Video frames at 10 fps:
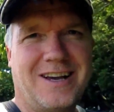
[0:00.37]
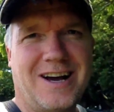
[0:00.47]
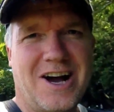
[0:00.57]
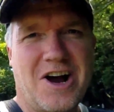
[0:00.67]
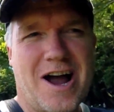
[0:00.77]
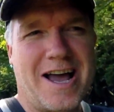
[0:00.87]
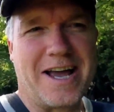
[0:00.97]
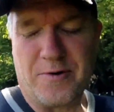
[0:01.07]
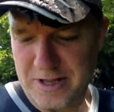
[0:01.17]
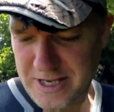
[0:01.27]
Alright,
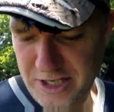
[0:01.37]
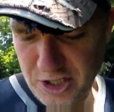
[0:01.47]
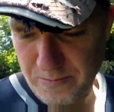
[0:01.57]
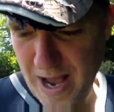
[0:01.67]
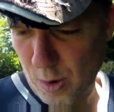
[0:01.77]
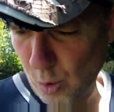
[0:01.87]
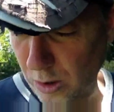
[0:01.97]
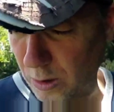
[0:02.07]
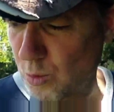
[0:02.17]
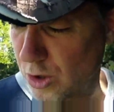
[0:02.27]
I want to teach you about
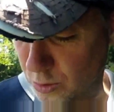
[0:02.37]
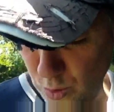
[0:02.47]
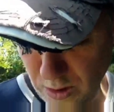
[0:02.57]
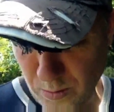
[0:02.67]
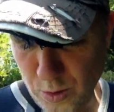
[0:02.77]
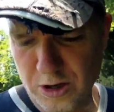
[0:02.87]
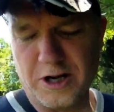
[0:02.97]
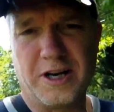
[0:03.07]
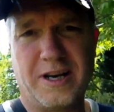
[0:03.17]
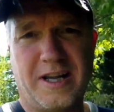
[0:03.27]
wormwood.
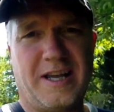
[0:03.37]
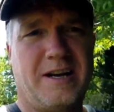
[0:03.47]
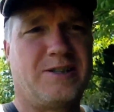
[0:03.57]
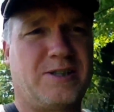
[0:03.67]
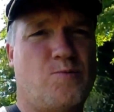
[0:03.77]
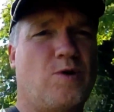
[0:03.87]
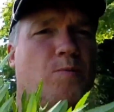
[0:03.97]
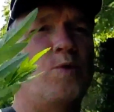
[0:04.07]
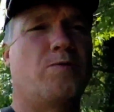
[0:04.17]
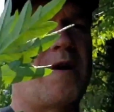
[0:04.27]
Wormwood, here's some
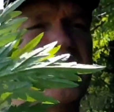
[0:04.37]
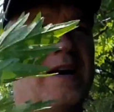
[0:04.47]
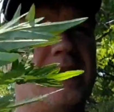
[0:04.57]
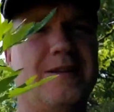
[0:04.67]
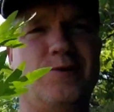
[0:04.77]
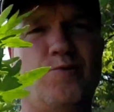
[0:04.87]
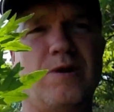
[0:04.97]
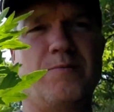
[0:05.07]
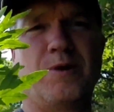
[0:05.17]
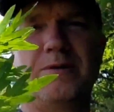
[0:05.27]
wormwood right here. This is
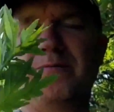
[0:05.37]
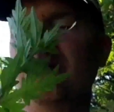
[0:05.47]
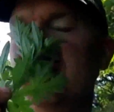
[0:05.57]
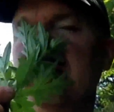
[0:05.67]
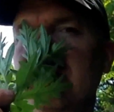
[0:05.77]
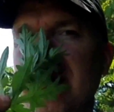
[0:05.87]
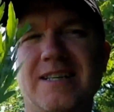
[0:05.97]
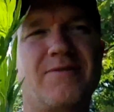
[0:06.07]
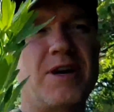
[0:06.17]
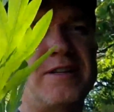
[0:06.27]
wormwood. Has
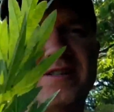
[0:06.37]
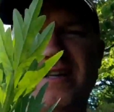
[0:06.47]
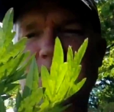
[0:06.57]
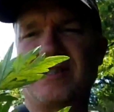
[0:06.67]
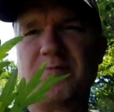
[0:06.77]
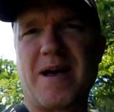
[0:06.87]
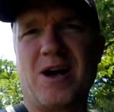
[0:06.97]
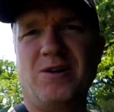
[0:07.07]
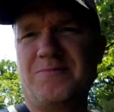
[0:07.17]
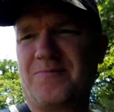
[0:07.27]
a very distinctive
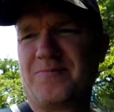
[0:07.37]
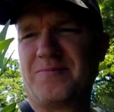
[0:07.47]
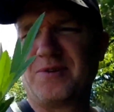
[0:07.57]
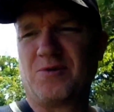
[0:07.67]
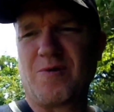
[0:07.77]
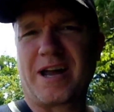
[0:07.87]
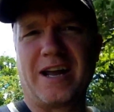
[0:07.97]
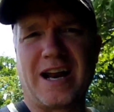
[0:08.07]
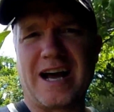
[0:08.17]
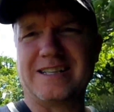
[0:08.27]
smell. You'll
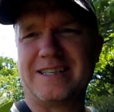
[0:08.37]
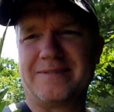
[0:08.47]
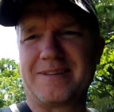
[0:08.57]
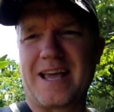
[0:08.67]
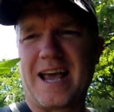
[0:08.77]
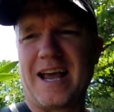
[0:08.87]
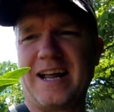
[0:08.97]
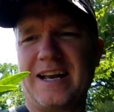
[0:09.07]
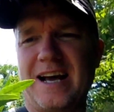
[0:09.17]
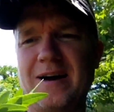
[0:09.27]
recognize it.
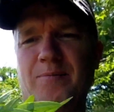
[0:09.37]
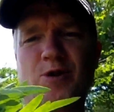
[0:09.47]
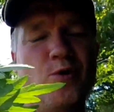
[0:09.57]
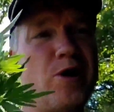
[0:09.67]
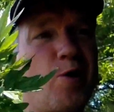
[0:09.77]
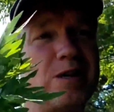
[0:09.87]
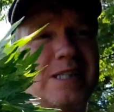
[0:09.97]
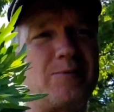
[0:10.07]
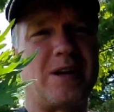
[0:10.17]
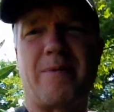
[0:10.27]
And you'll notice
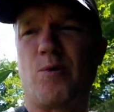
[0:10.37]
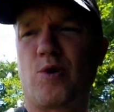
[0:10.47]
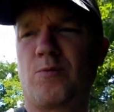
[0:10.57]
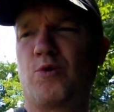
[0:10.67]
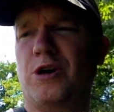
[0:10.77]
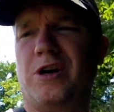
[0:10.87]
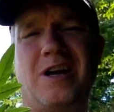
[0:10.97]
something about wormwood.